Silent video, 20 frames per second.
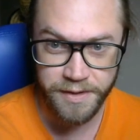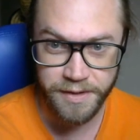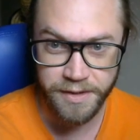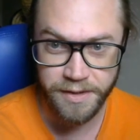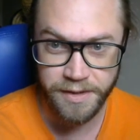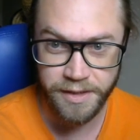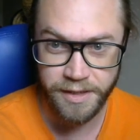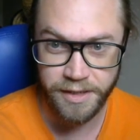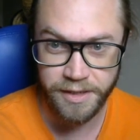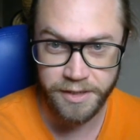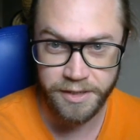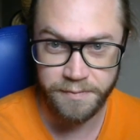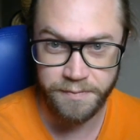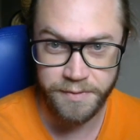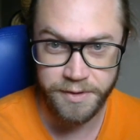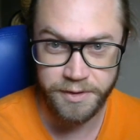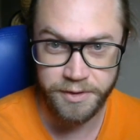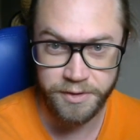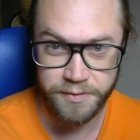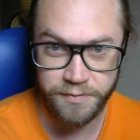It can be
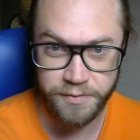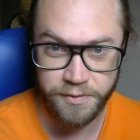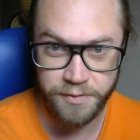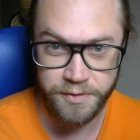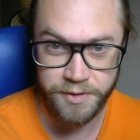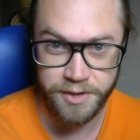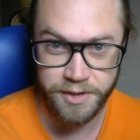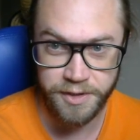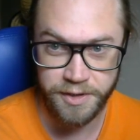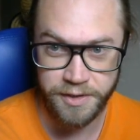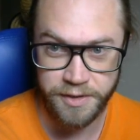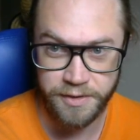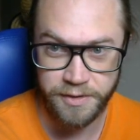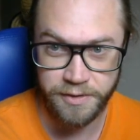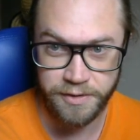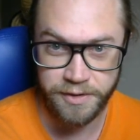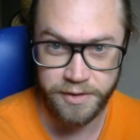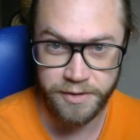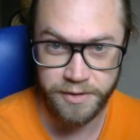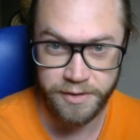useful to
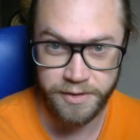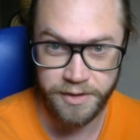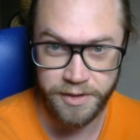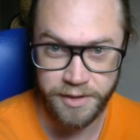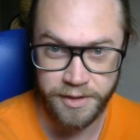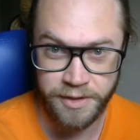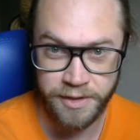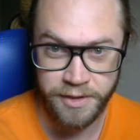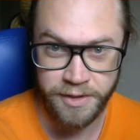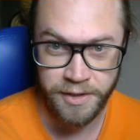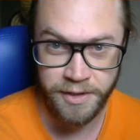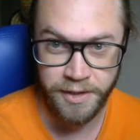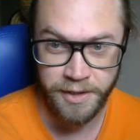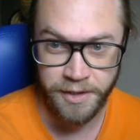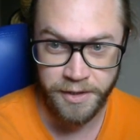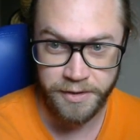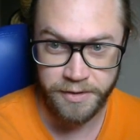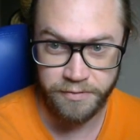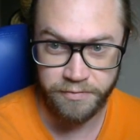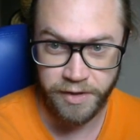look at the
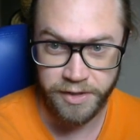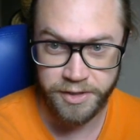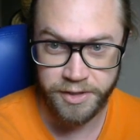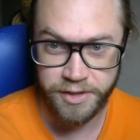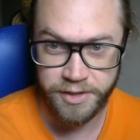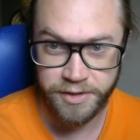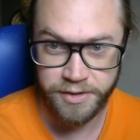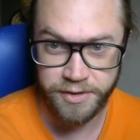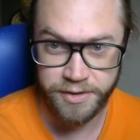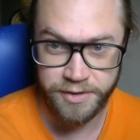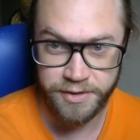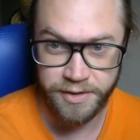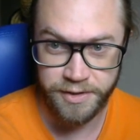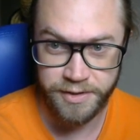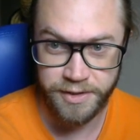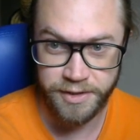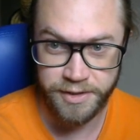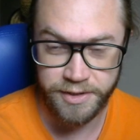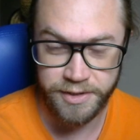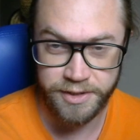registers and the
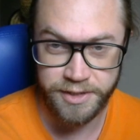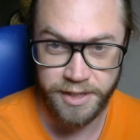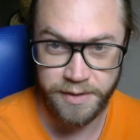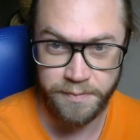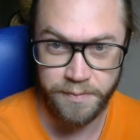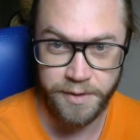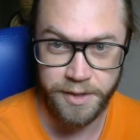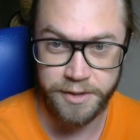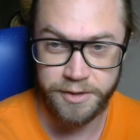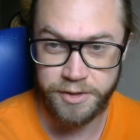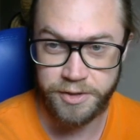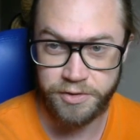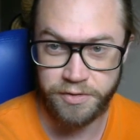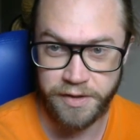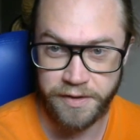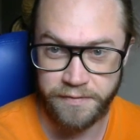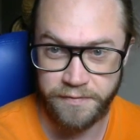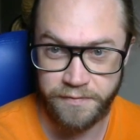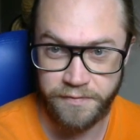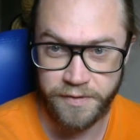disassembly to try
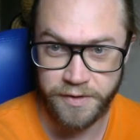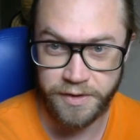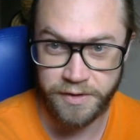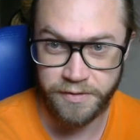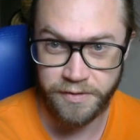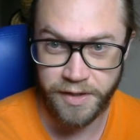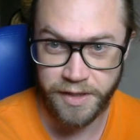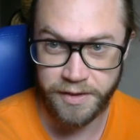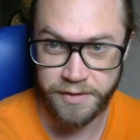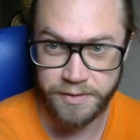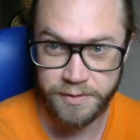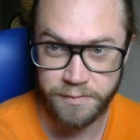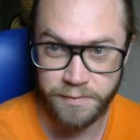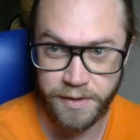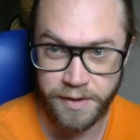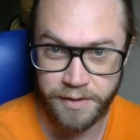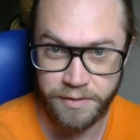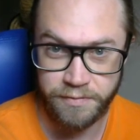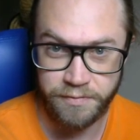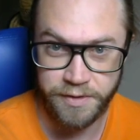and figure out where
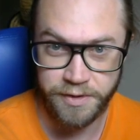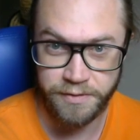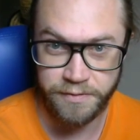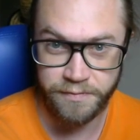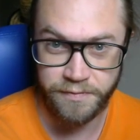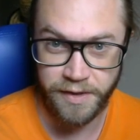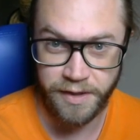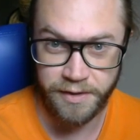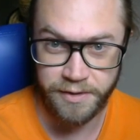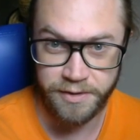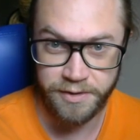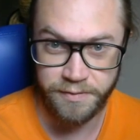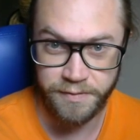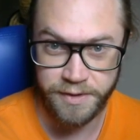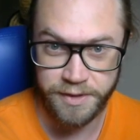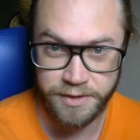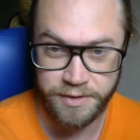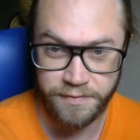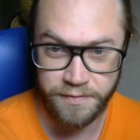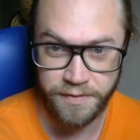the real value
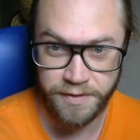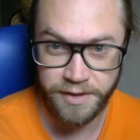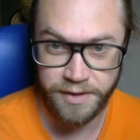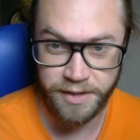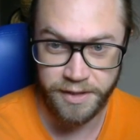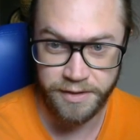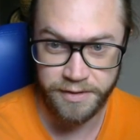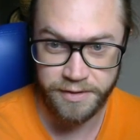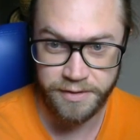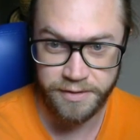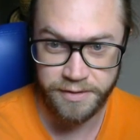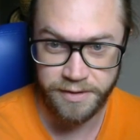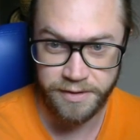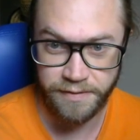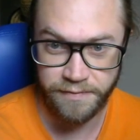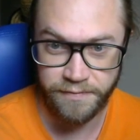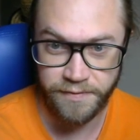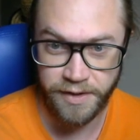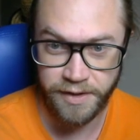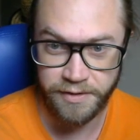is for that
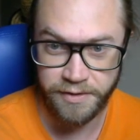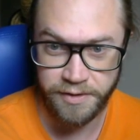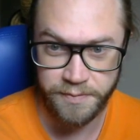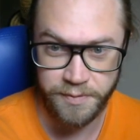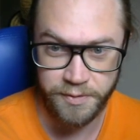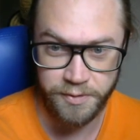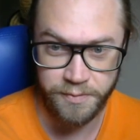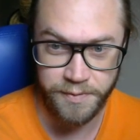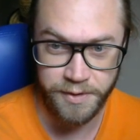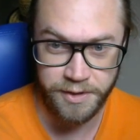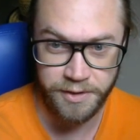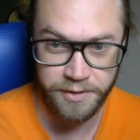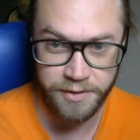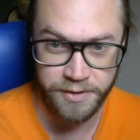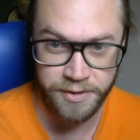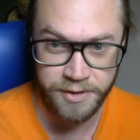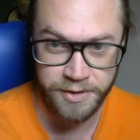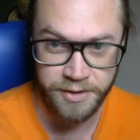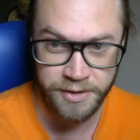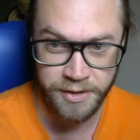variable,
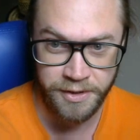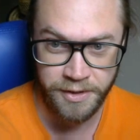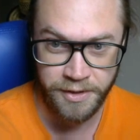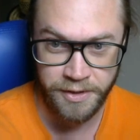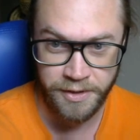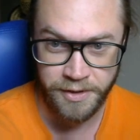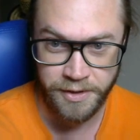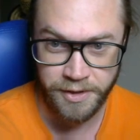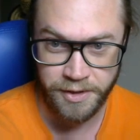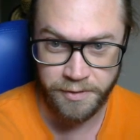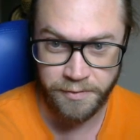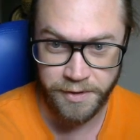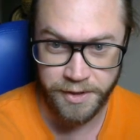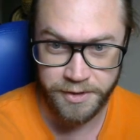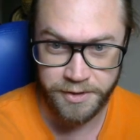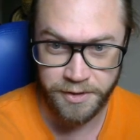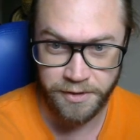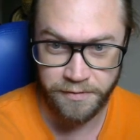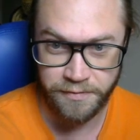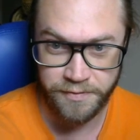because quite
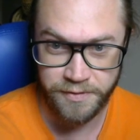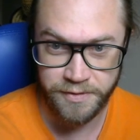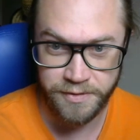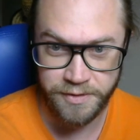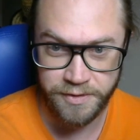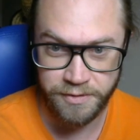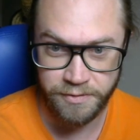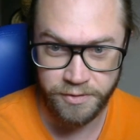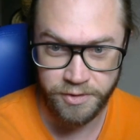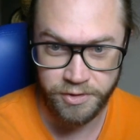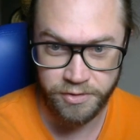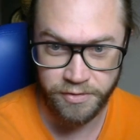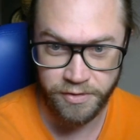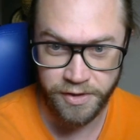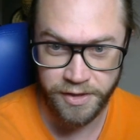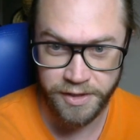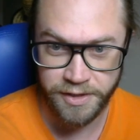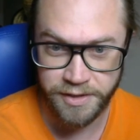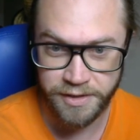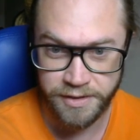often you'll
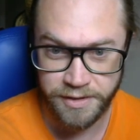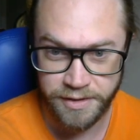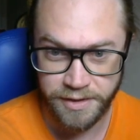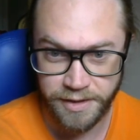try